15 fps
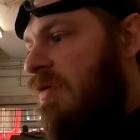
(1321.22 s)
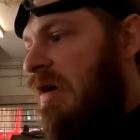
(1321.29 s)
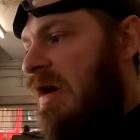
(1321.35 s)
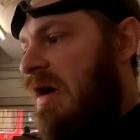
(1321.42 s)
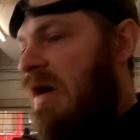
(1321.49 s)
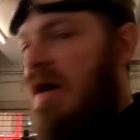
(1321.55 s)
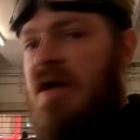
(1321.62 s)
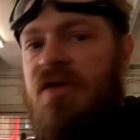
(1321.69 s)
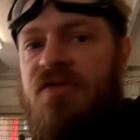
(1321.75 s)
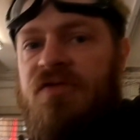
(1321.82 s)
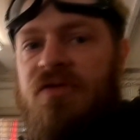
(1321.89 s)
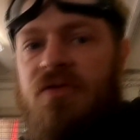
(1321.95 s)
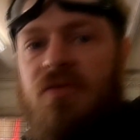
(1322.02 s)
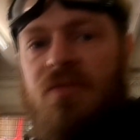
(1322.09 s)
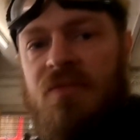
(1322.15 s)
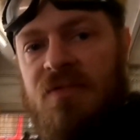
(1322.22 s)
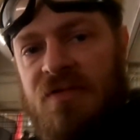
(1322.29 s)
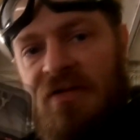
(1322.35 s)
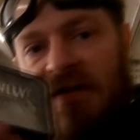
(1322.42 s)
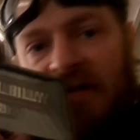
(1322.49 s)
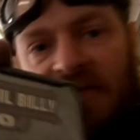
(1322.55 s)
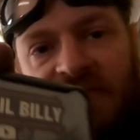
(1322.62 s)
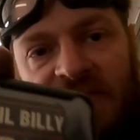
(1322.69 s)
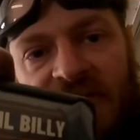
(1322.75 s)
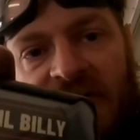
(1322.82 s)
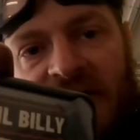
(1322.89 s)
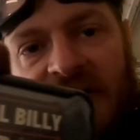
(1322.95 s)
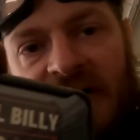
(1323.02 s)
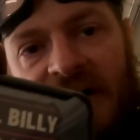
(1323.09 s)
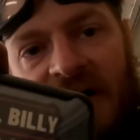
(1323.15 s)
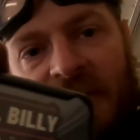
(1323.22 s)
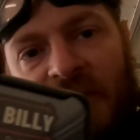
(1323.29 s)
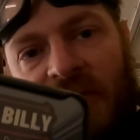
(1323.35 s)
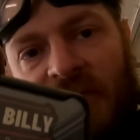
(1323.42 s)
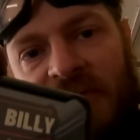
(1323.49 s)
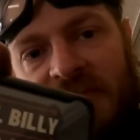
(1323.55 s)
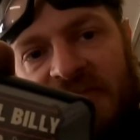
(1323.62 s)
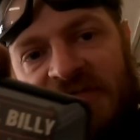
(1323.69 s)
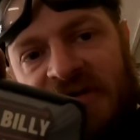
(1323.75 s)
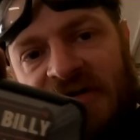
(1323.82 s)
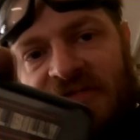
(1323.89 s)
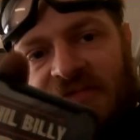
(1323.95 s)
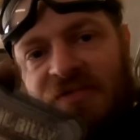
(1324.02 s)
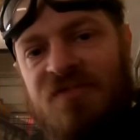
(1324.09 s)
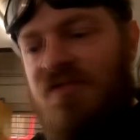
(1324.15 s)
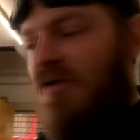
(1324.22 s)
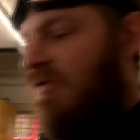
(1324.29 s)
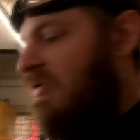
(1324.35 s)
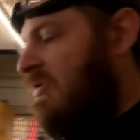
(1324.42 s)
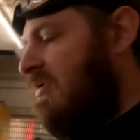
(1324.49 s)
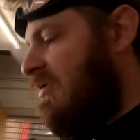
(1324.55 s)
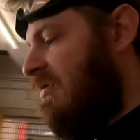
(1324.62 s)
And oh, I forgot, I put one of my stickers on my phone.